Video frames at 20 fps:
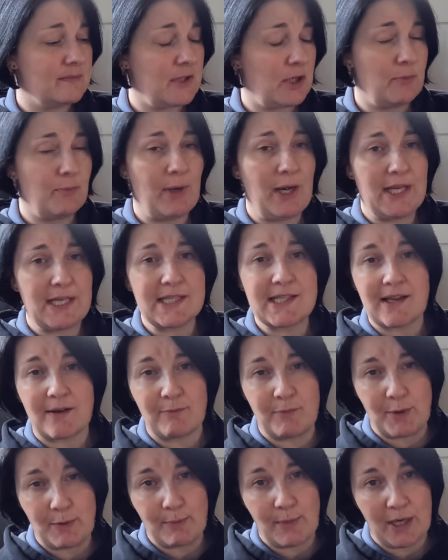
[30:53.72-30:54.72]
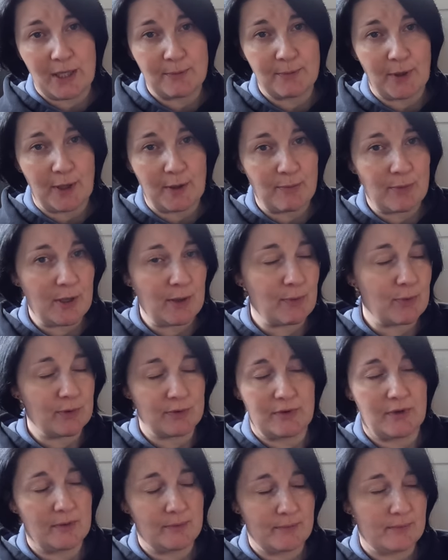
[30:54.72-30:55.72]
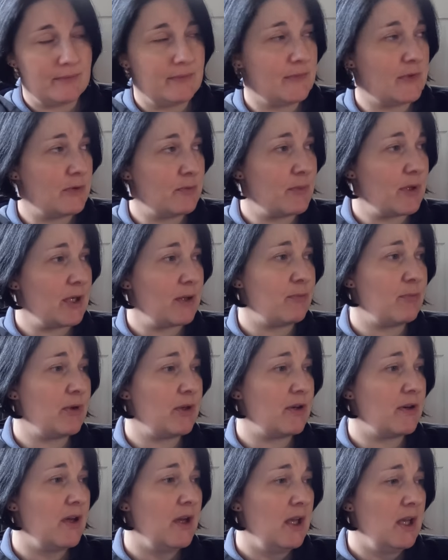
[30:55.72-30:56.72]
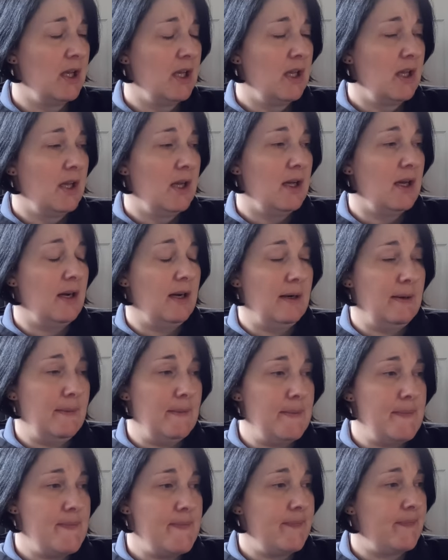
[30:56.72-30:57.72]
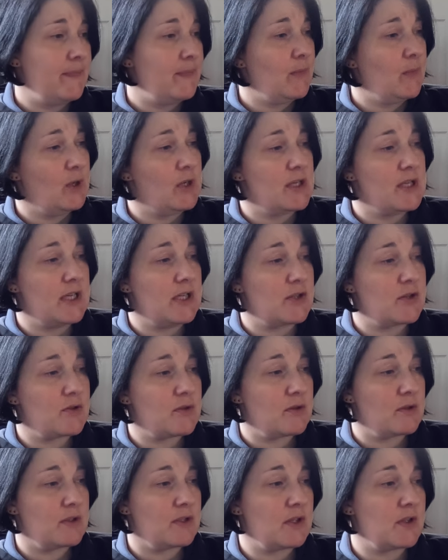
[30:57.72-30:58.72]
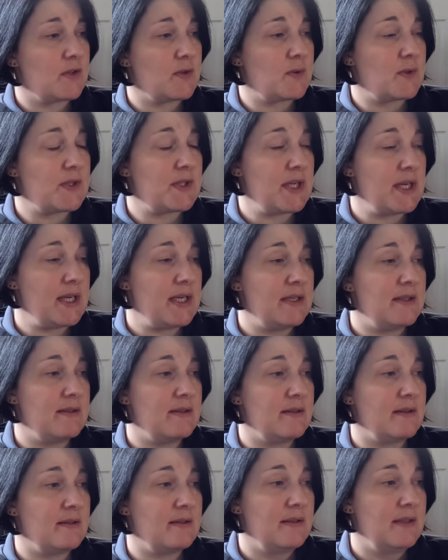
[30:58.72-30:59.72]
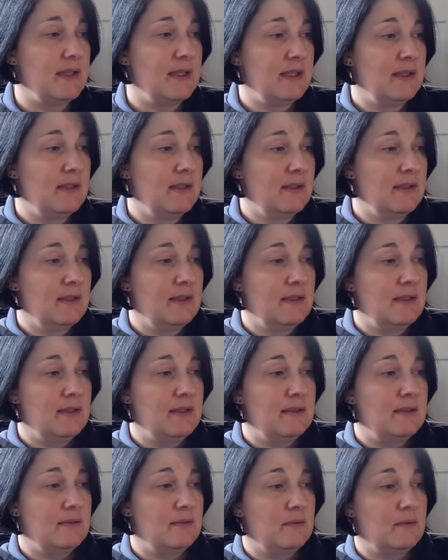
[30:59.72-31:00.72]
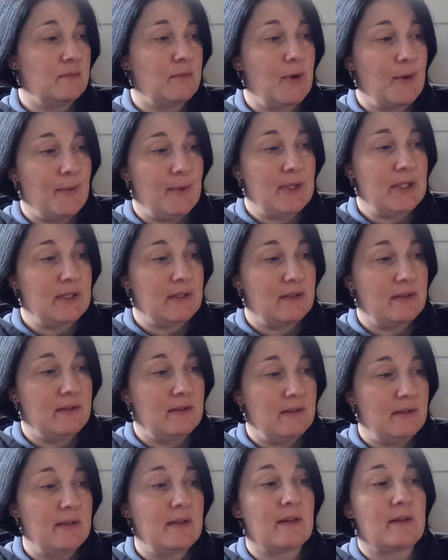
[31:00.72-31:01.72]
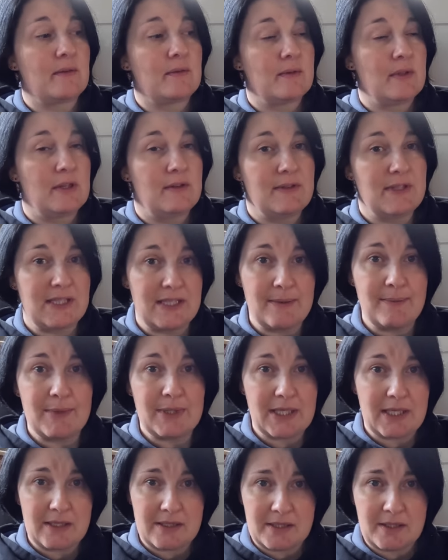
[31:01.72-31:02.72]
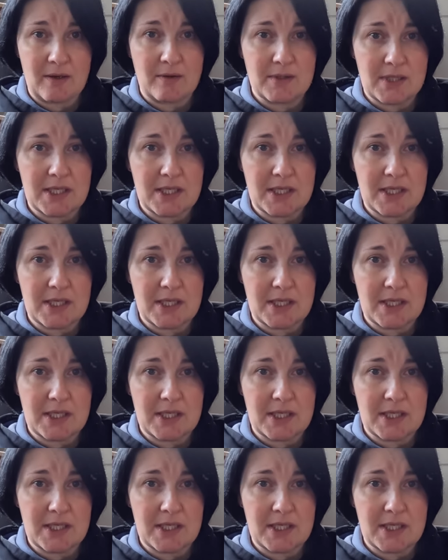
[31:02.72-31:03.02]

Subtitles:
Complaints have been made by people, not me, but one of the instructors was saying that women, you know, are intimidated to go